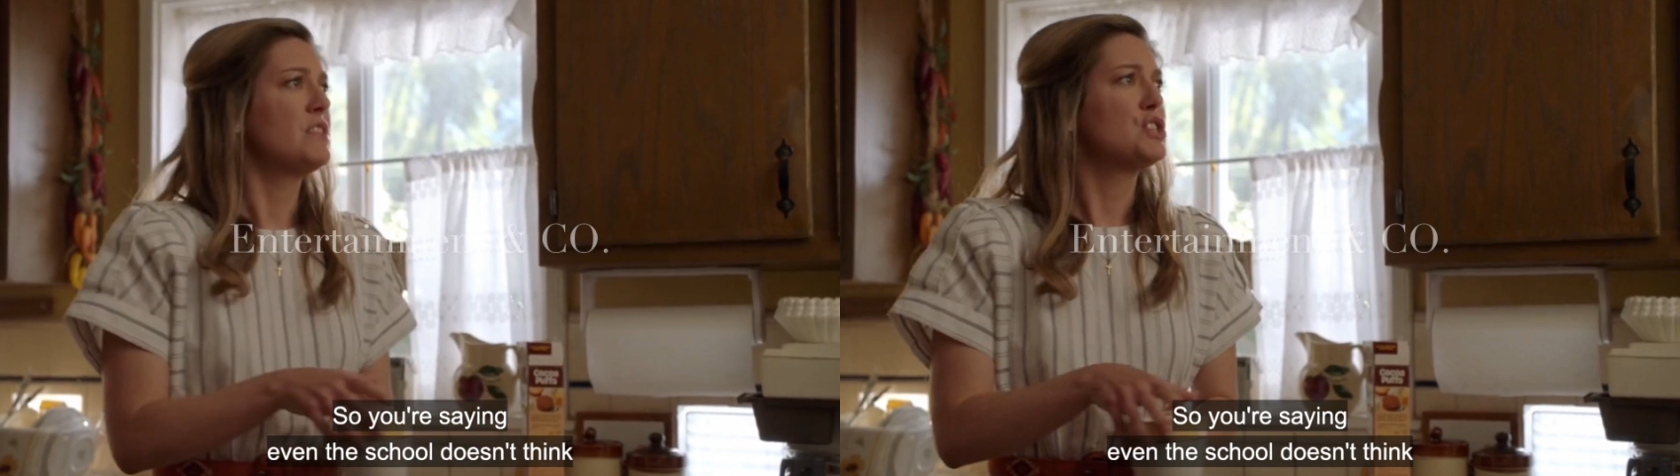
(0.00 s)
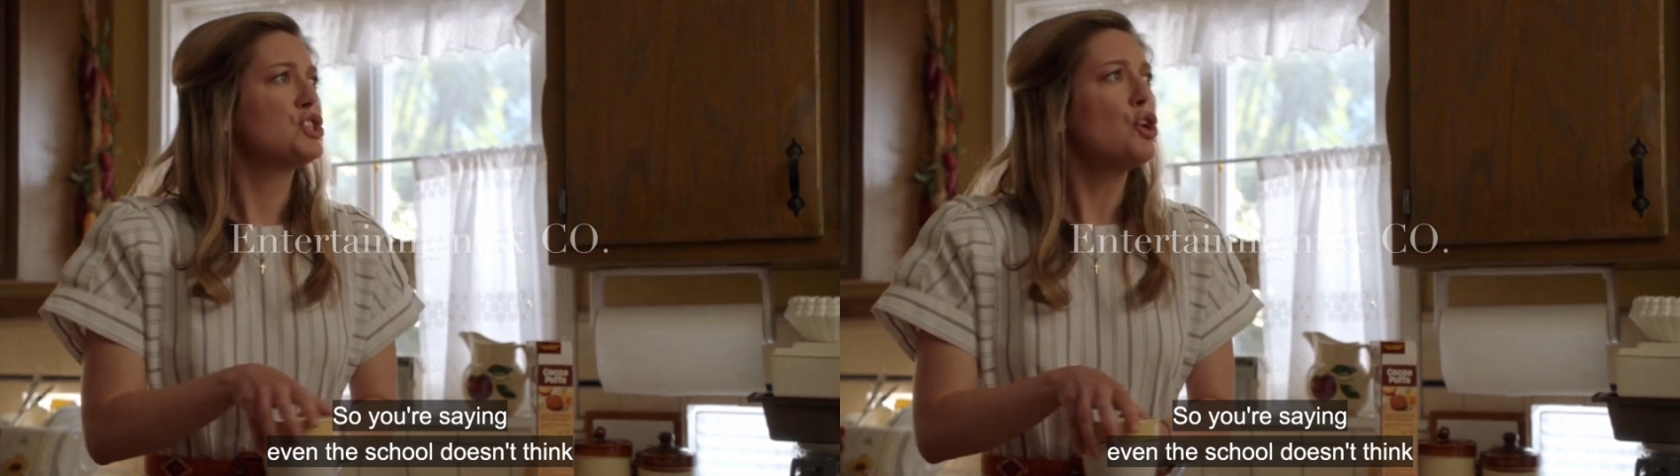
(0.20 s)

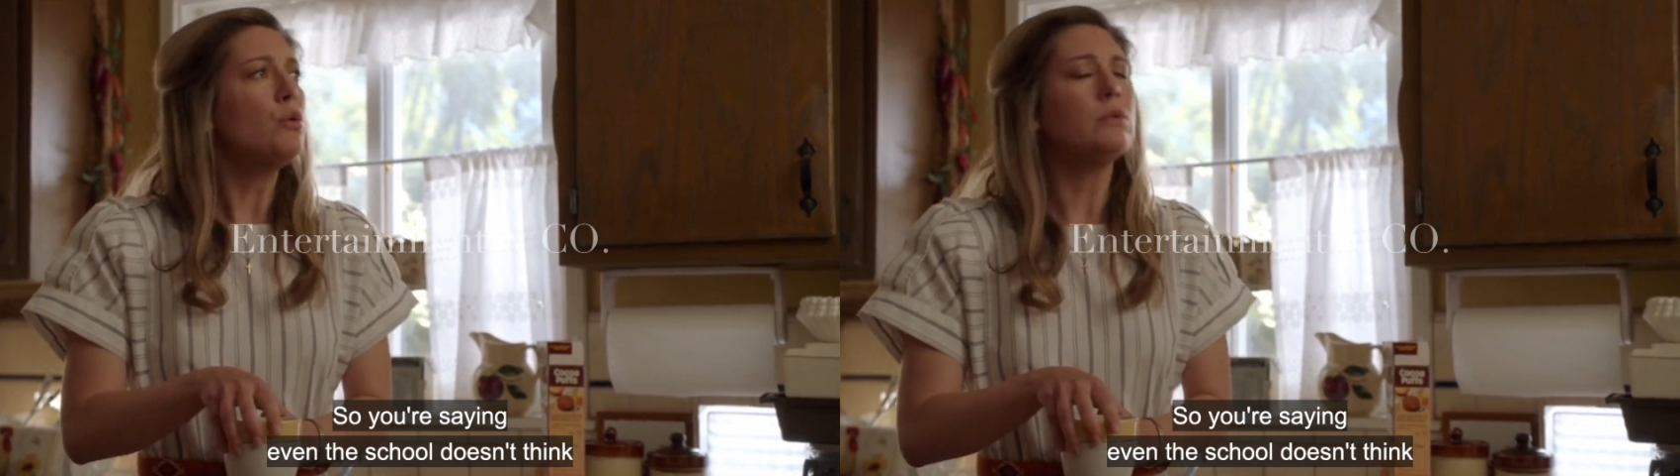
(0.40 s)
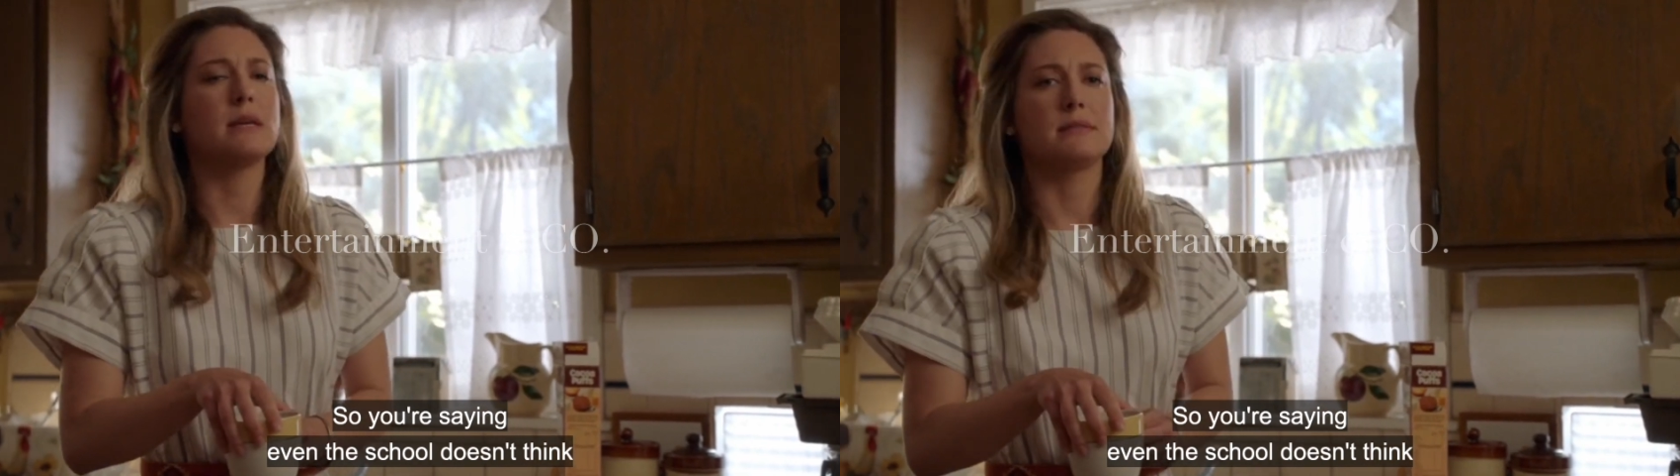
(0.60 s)
even the
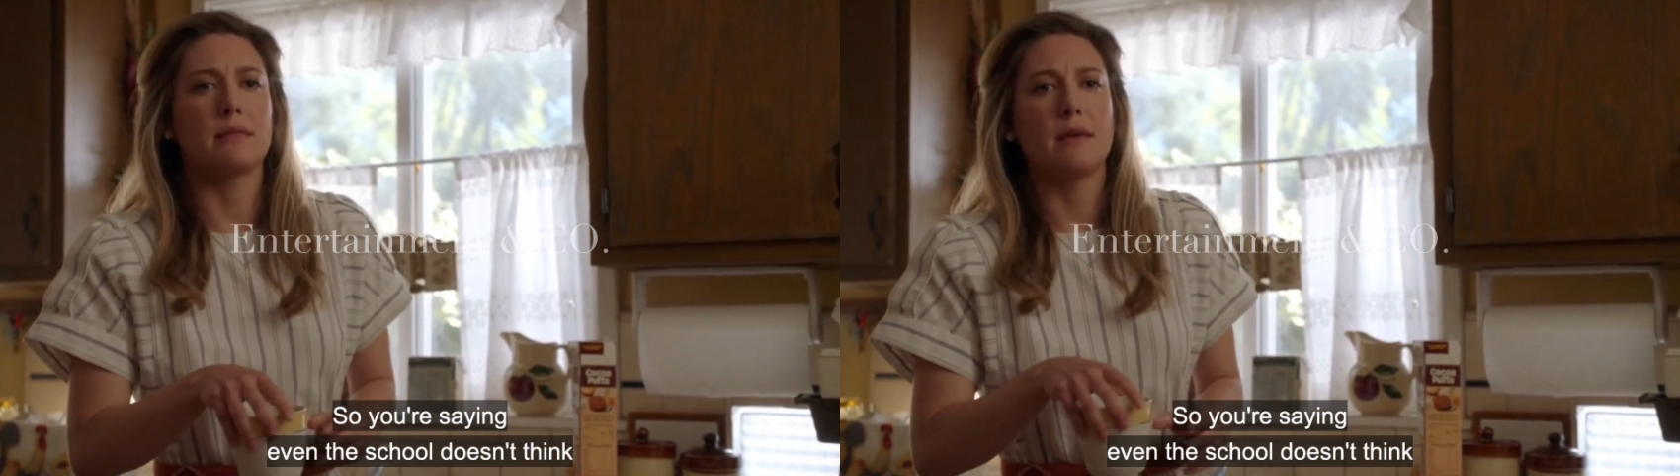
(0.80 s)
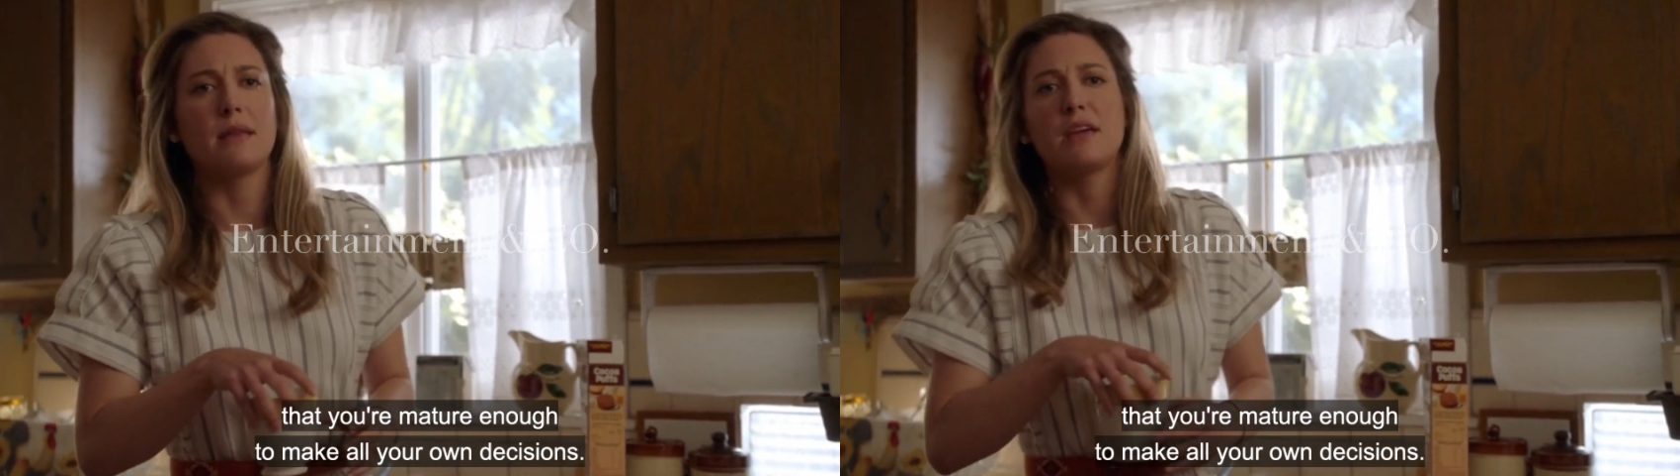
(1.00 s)
school
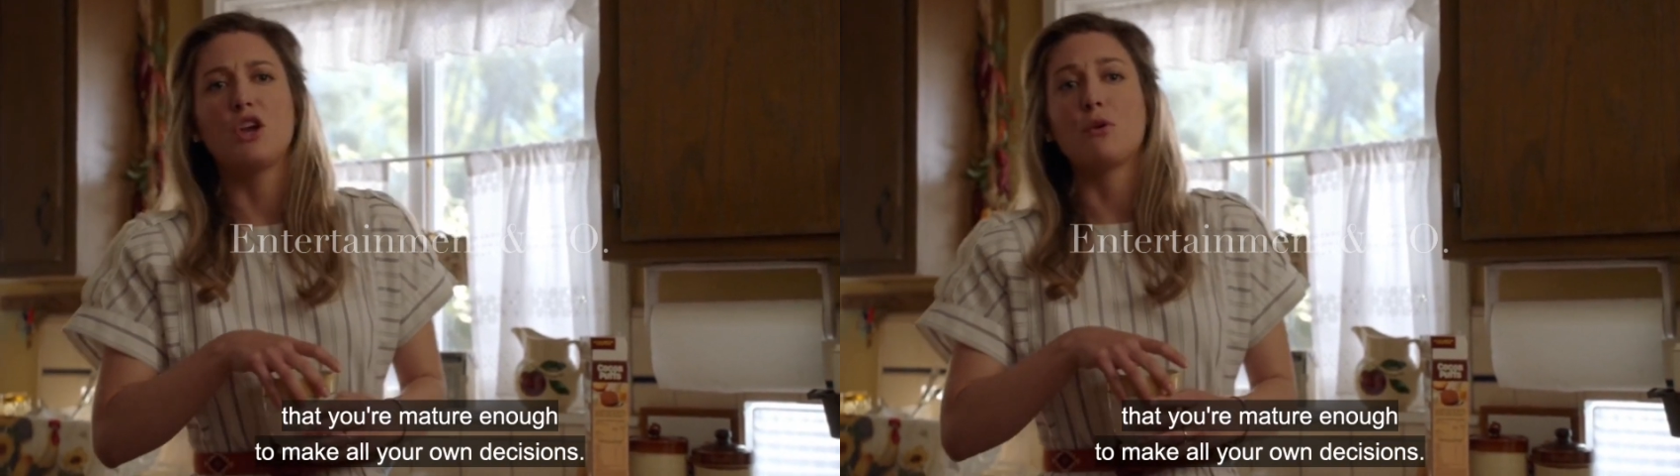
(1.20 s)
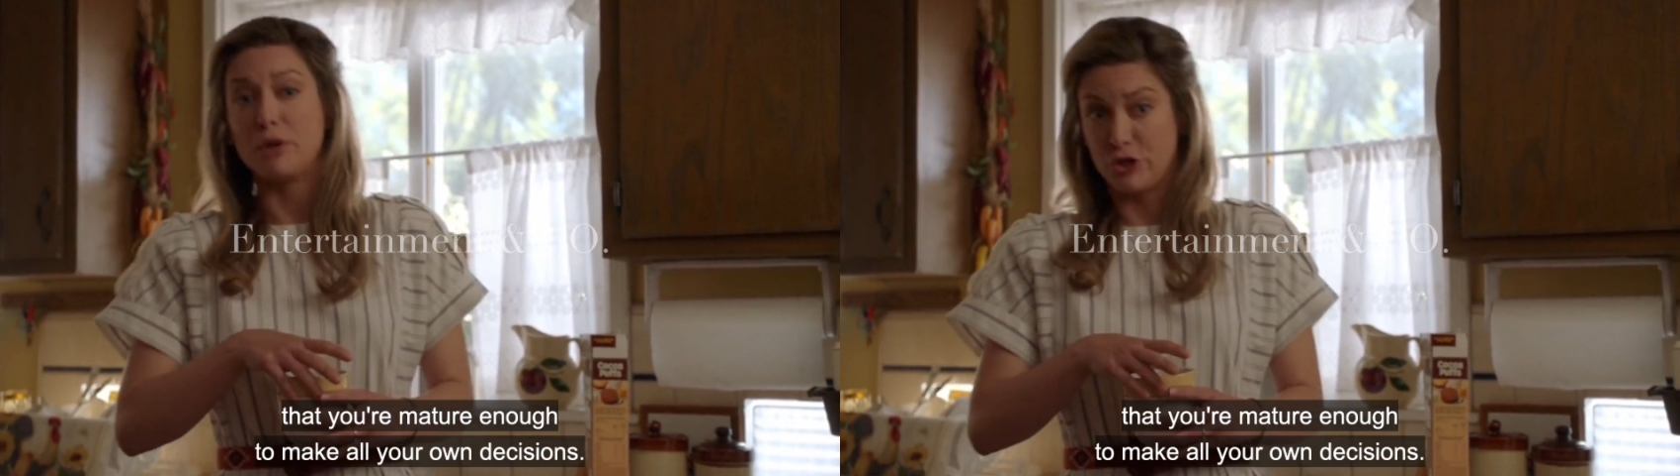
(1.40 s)
doesn't think
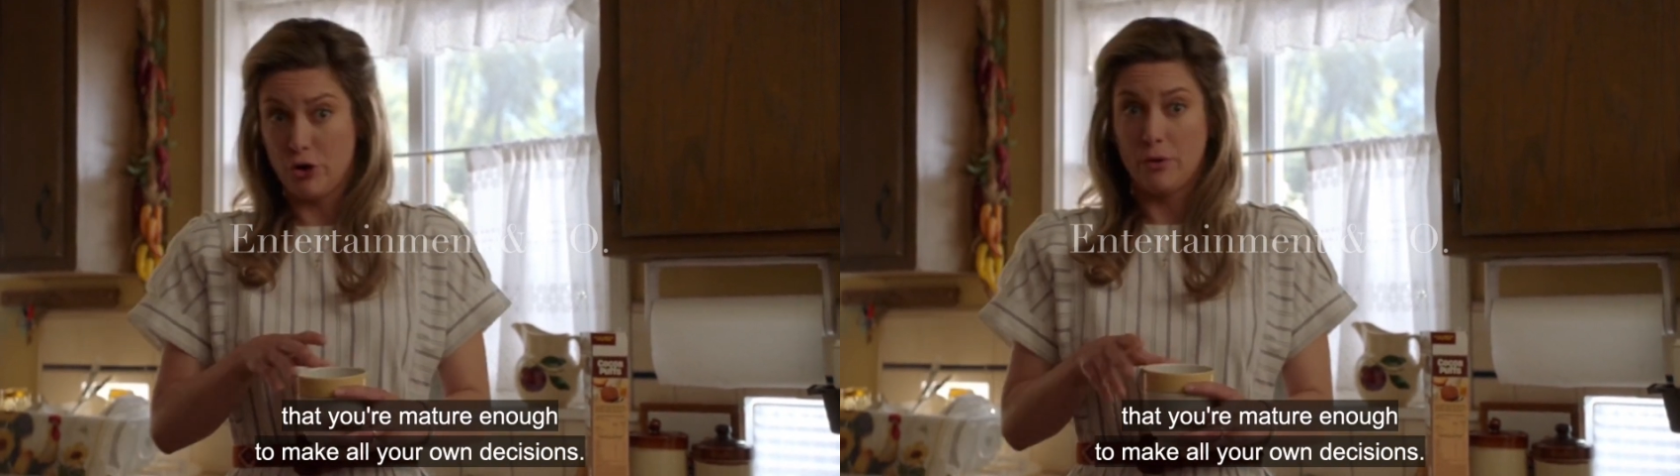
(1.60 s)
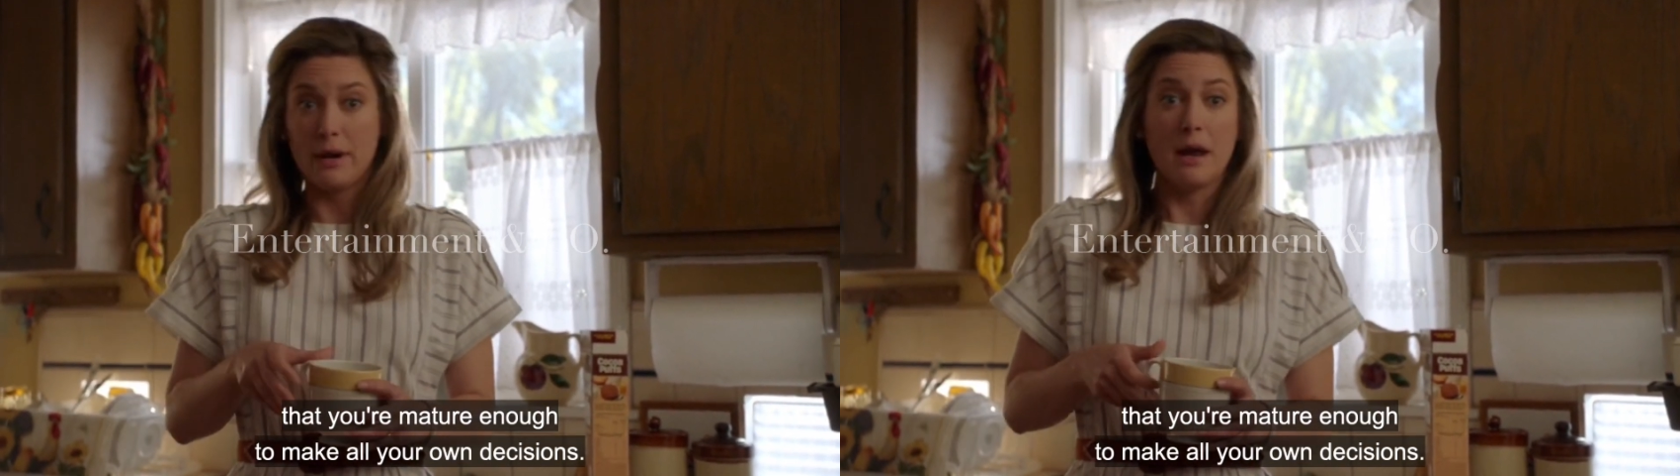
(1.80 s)
that you're mature